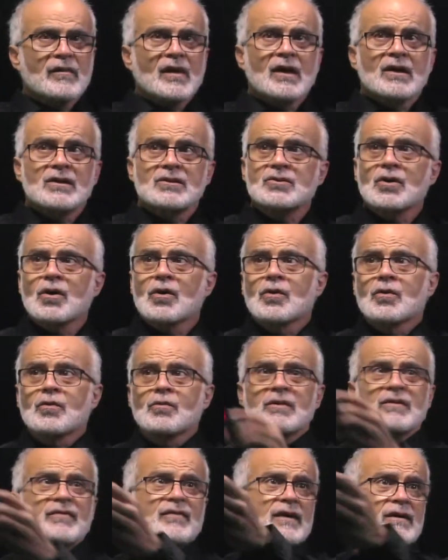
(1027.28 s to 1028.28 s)
So
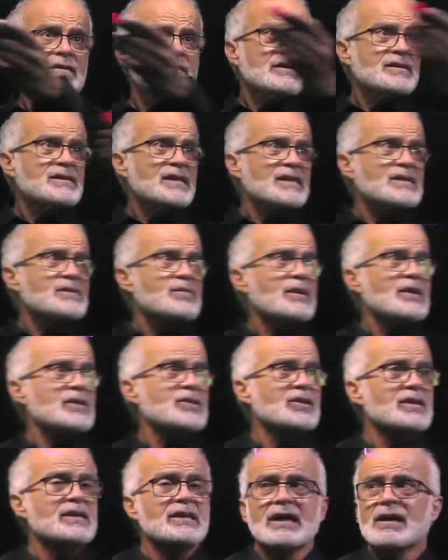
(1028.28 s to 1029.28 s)
we found this
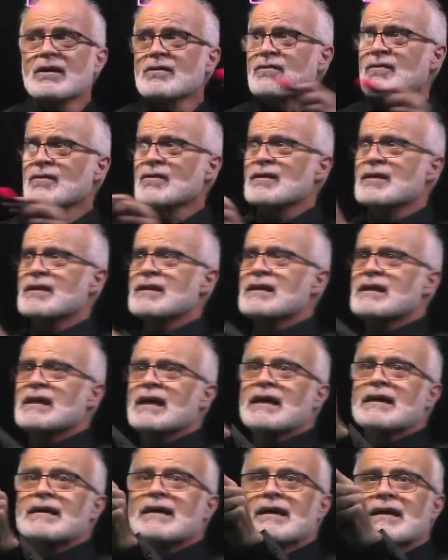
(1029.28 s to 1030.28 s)
expression now for the
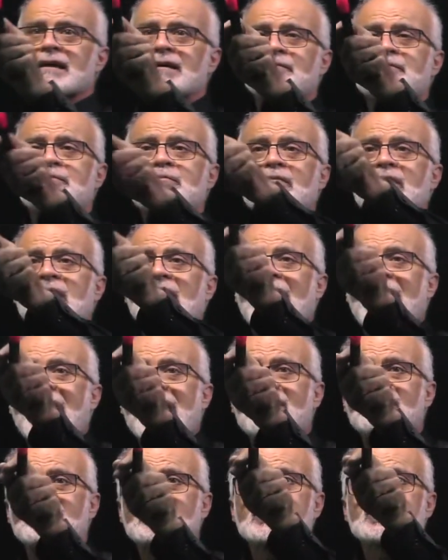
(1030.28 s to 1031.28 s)

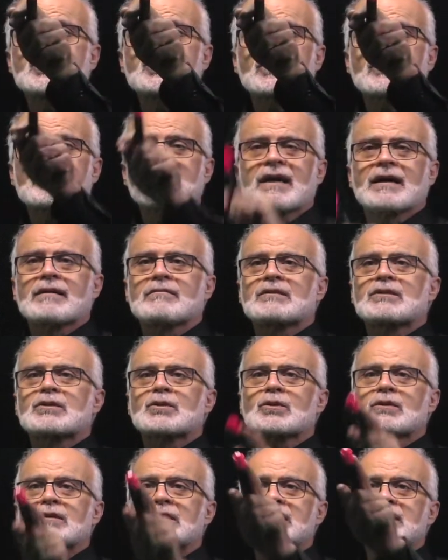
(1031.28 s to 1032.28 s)
average of the
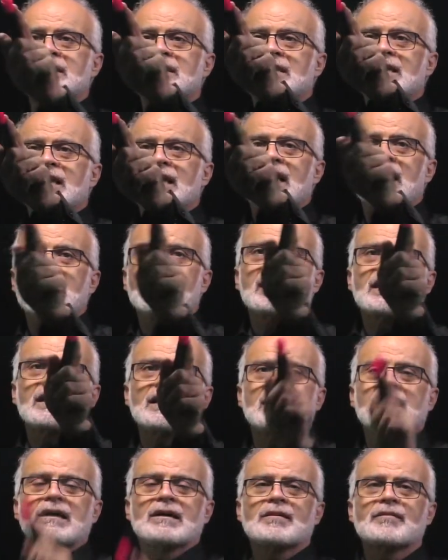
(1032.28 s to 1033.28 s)
Hamiltonian
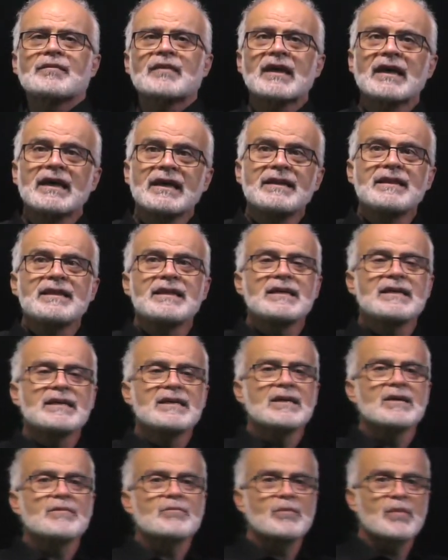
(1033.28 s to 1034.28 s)
in
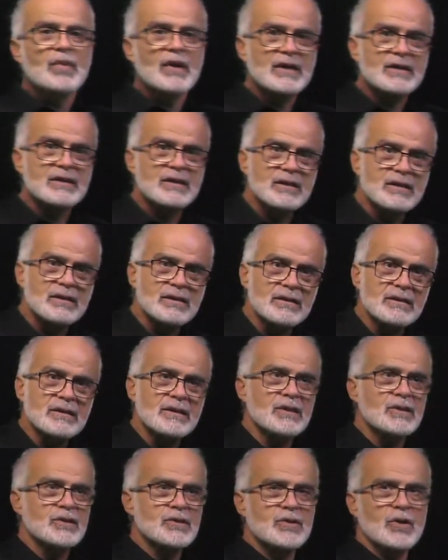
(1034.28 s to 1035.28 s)
the particle
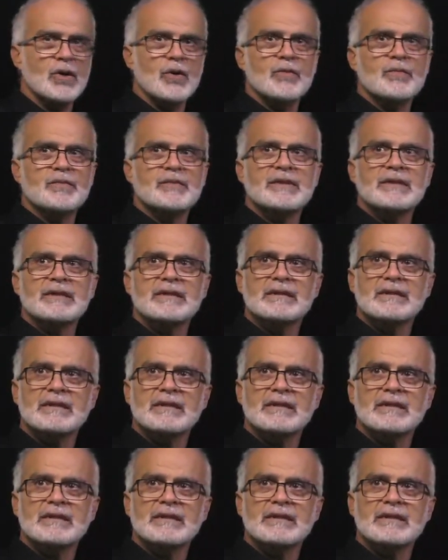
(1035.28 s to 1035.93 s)
doped